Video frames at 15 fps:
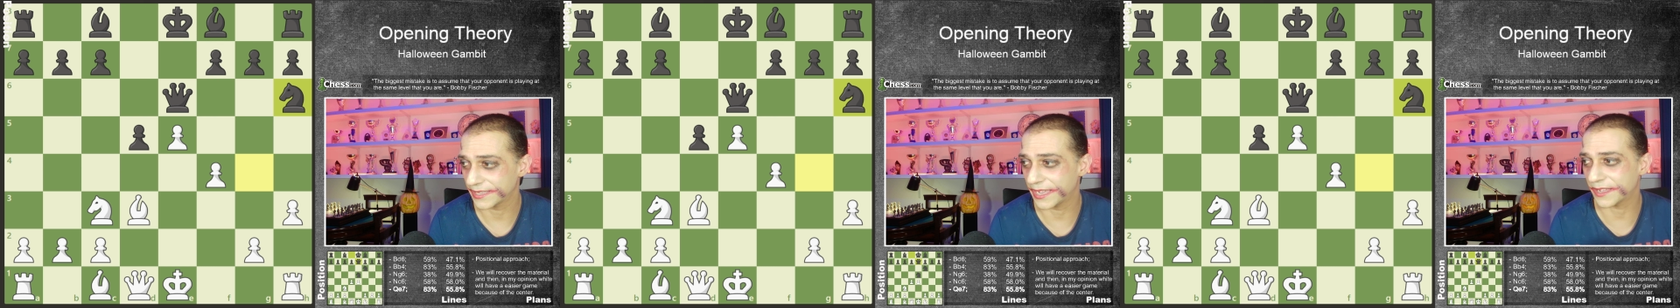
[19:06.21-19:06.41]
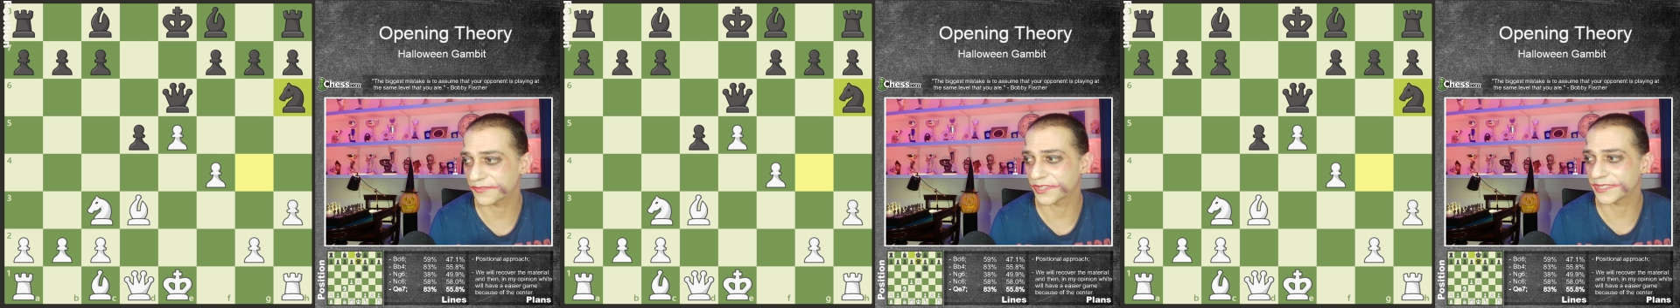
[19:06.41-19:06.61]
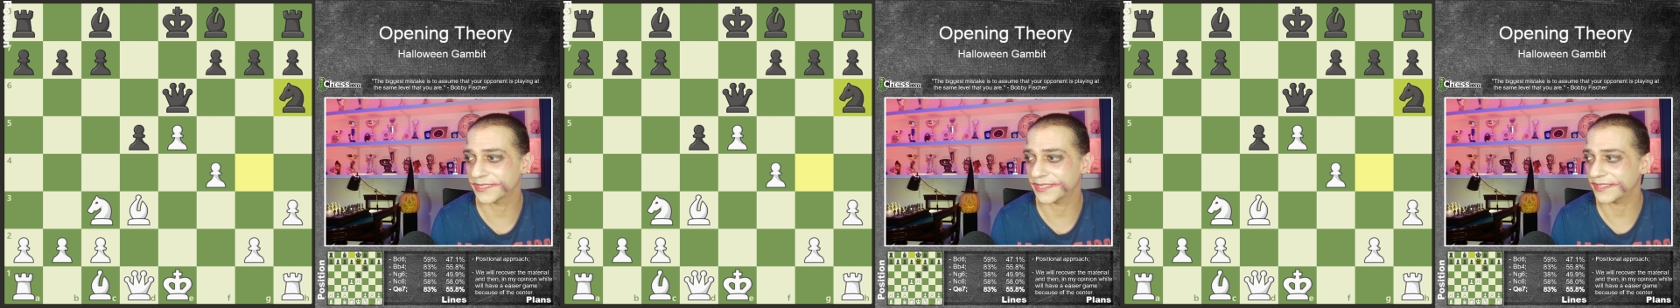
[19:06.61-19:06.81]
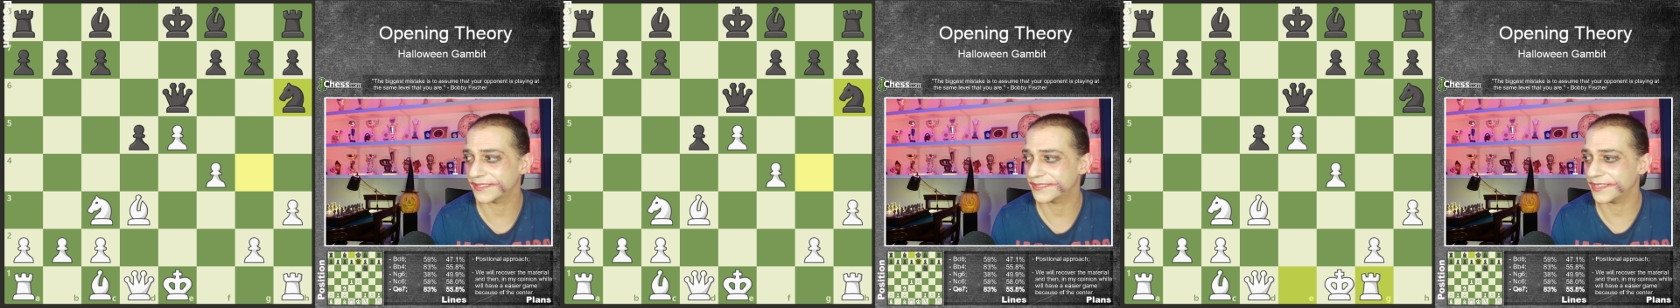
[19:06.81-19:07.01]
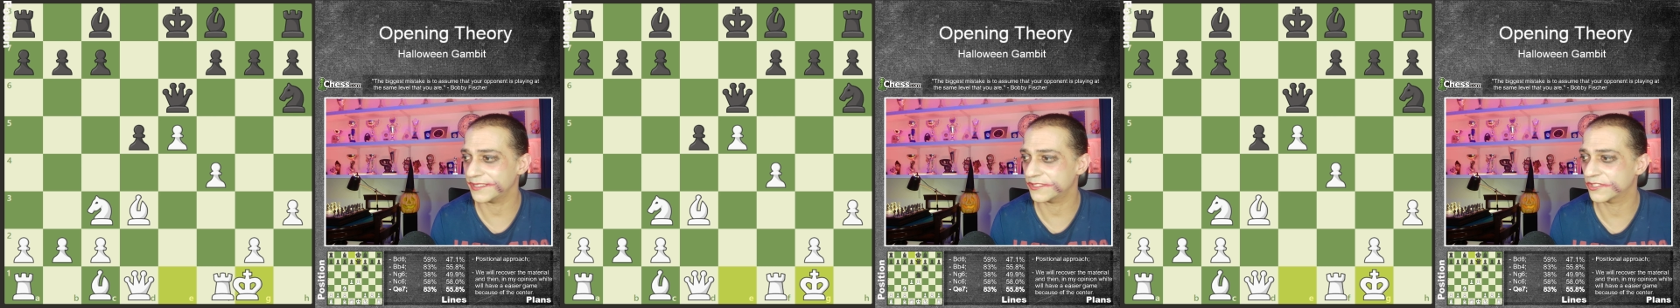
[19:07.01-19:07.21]
After knight
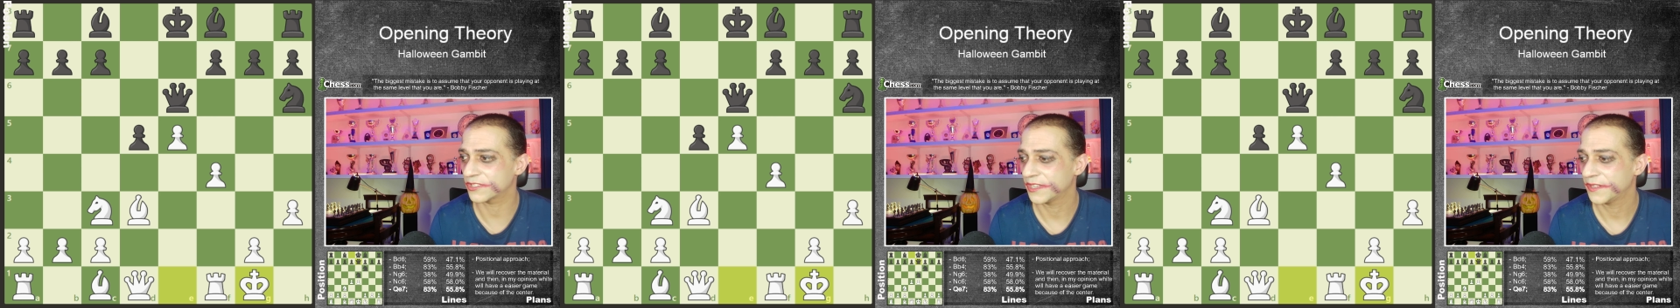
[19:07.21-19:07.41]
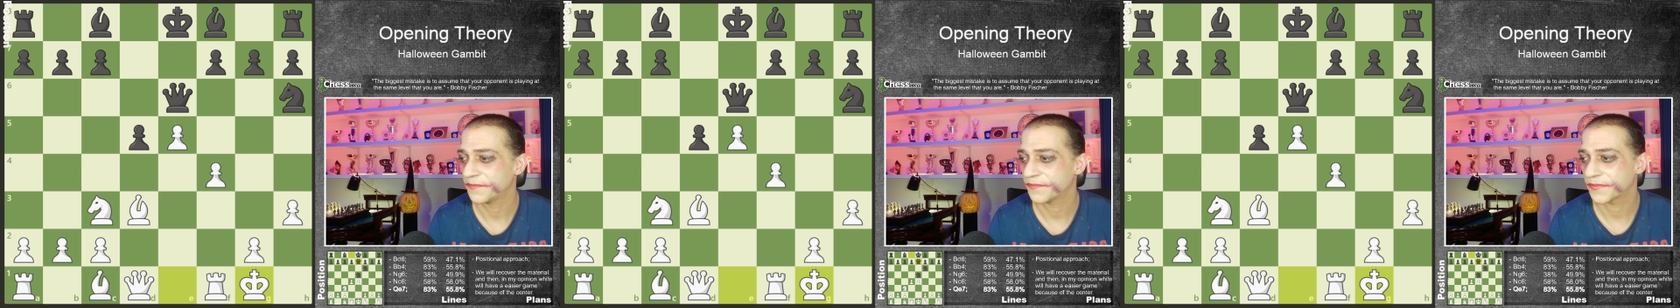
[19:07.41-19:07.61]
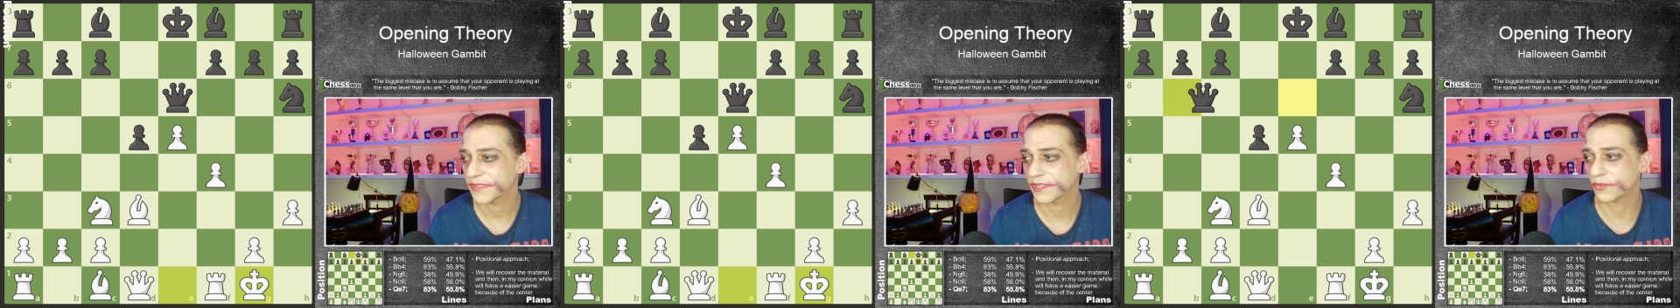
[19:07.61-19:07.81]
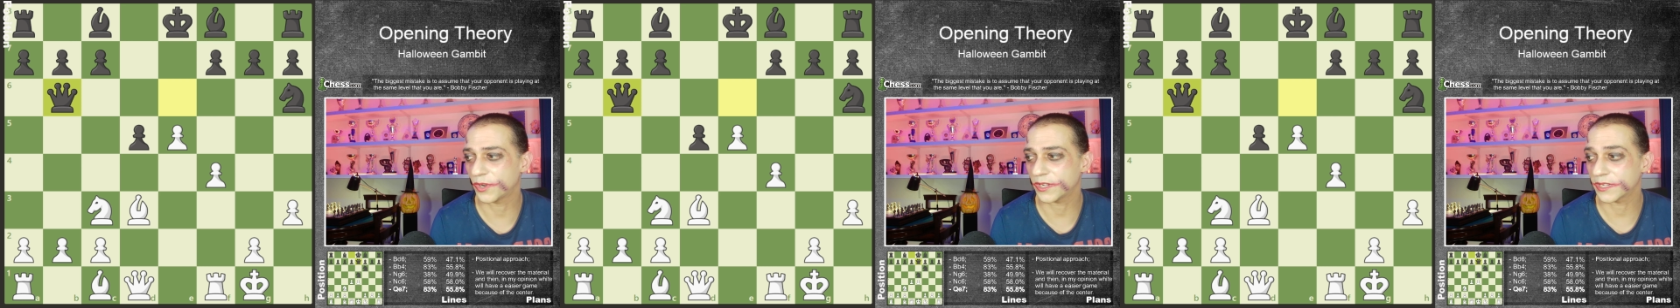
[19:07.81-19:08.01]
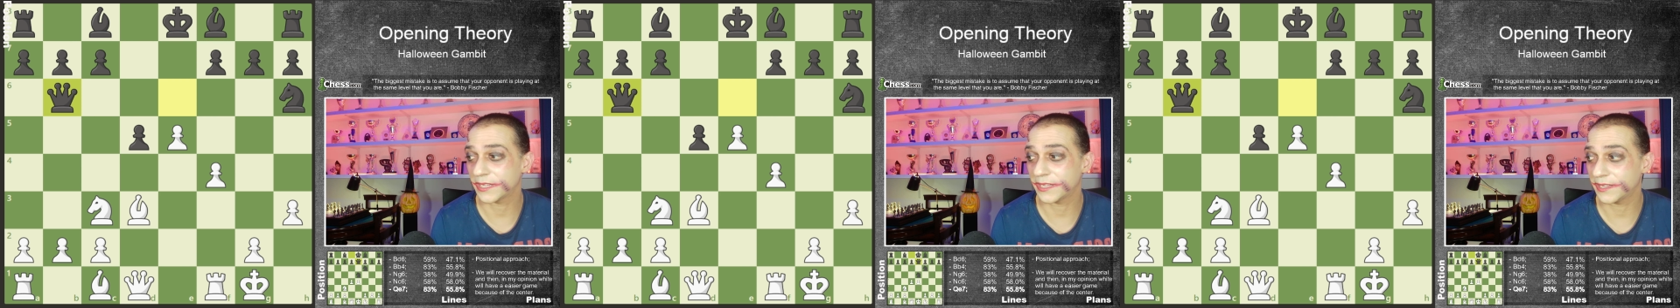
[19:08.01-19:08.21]
h,
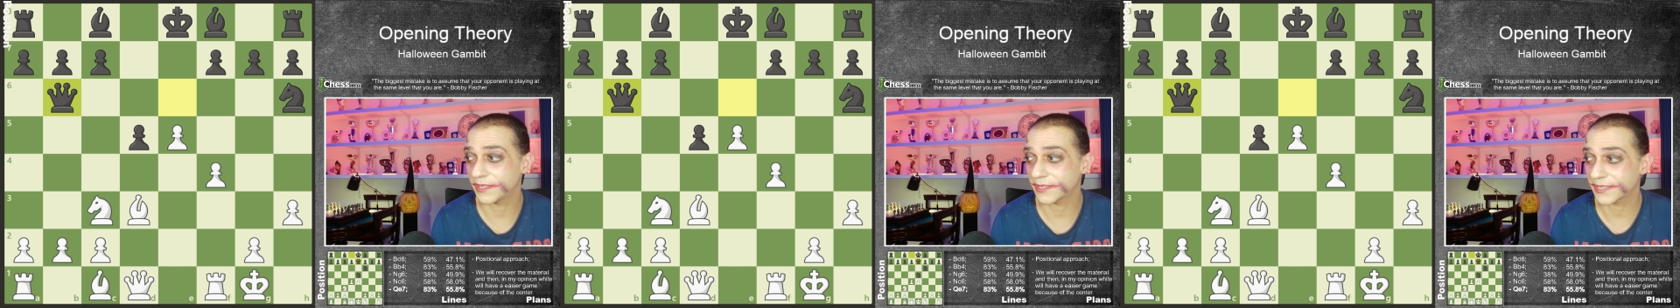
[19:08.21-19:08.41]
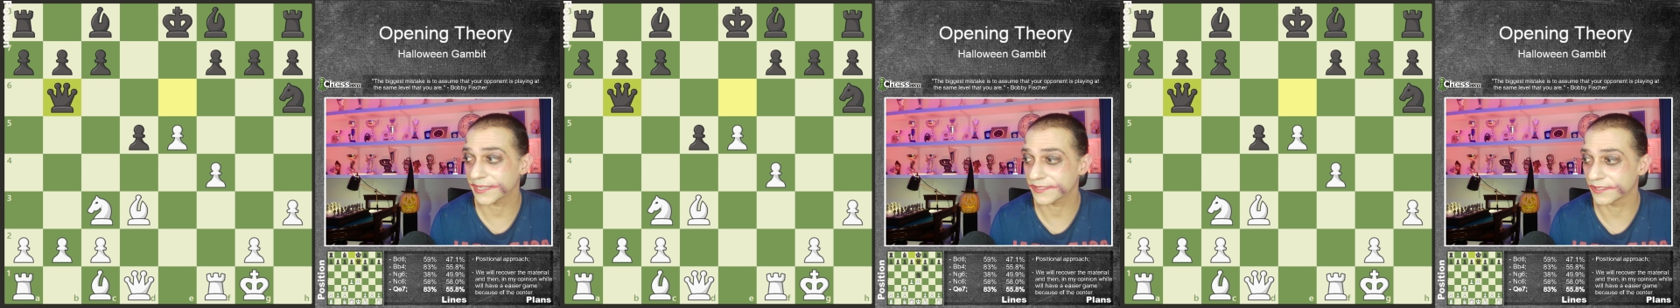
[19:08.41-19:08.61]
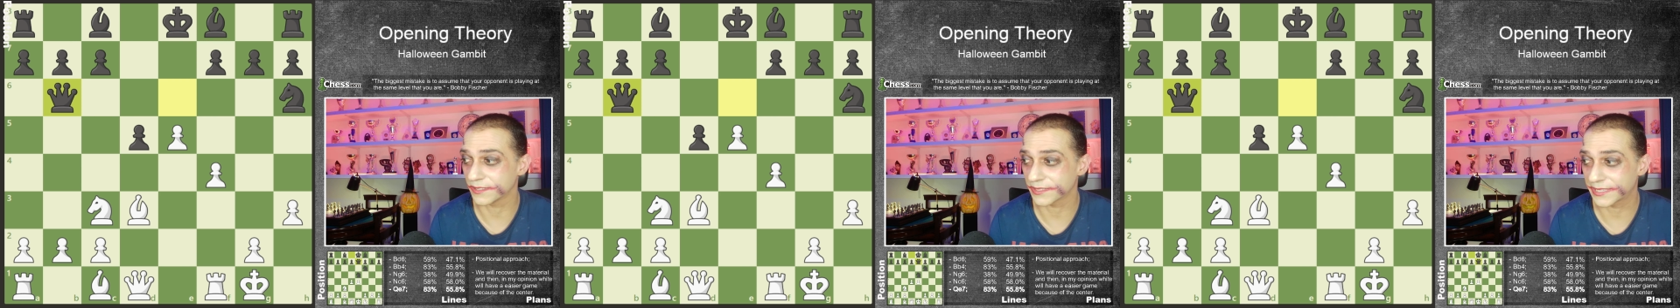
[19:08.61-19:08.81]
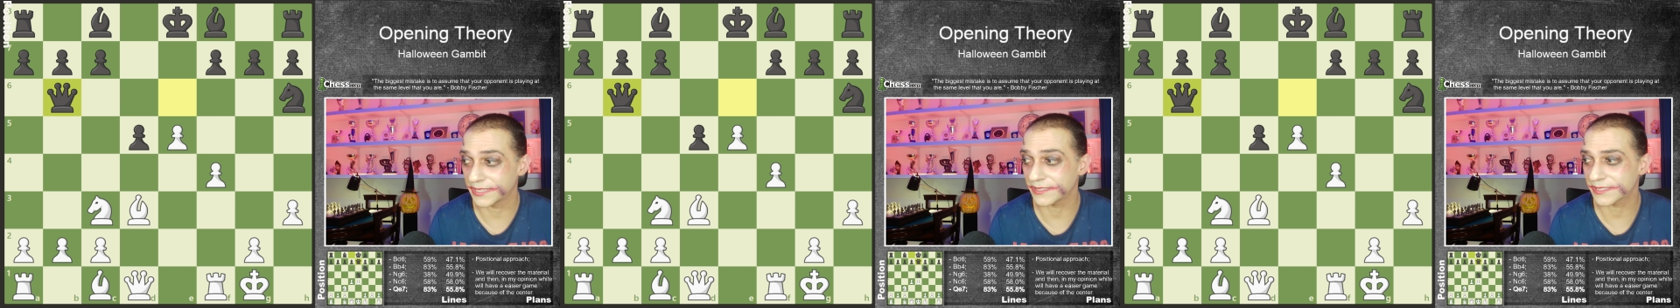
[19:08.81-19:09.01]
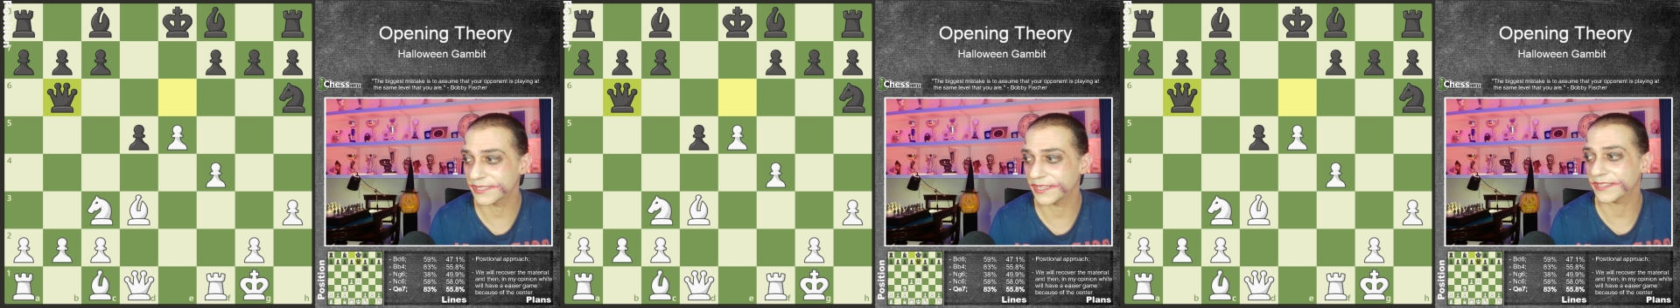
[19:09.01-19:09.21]
castle
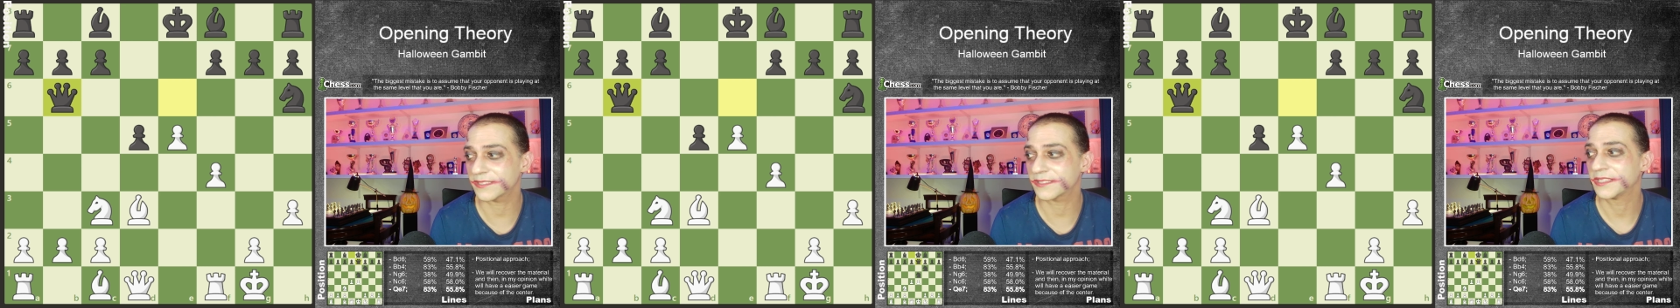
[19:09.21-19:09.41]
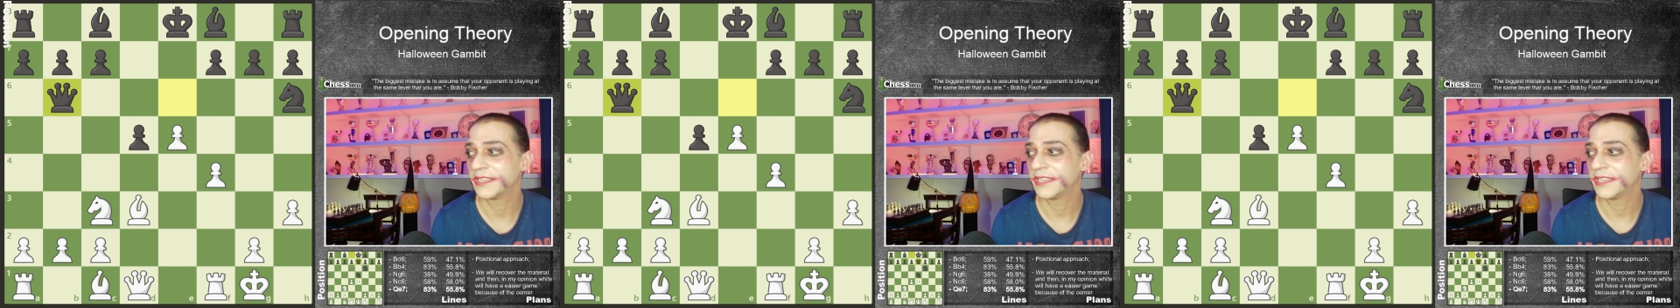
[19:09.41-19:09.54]
kingside,